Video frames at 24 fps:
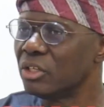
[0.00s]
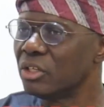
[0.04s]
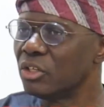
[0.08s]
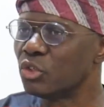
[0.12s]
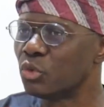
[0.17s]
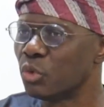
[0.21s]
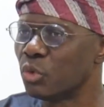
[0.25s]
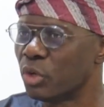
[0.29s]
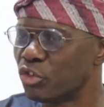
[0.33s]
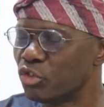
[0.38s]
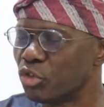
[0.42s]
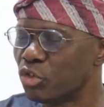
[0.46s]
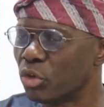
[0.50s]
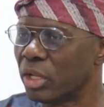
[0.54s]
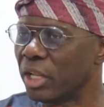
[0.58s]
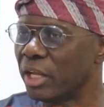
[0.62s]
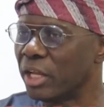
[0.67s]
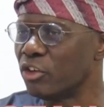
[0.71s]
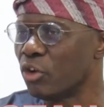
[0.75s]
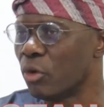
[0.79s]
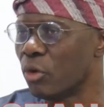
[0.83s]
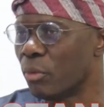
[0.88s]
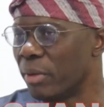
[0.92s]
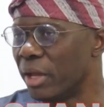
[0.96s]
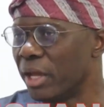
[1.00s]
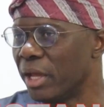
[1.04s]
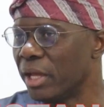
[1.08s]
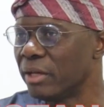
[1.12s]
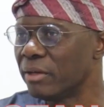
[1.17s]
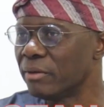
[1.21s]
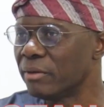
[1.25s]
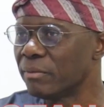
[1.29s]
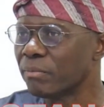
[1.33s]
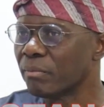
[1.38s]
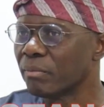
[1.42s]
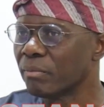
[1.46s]
to ensure that your
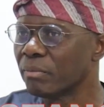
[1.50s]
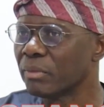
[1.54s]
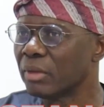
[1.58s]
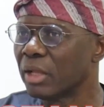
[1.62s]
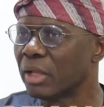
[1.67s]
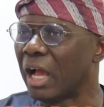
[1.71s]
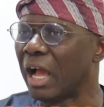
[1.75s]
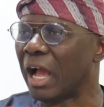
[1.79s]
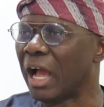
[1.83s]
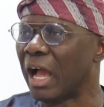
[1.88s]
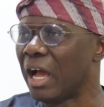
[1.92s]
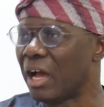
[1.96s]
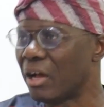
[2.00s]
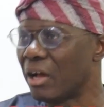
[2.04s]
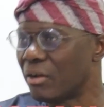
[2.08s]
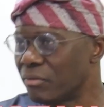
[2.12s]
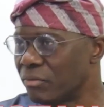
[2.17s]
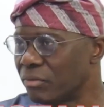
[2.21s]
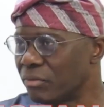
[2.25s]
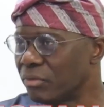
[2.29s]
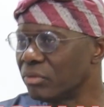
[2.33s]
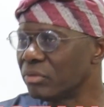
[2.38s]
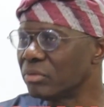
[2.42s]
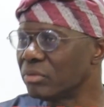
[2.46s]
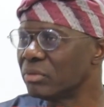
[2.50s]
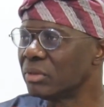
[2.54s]
men have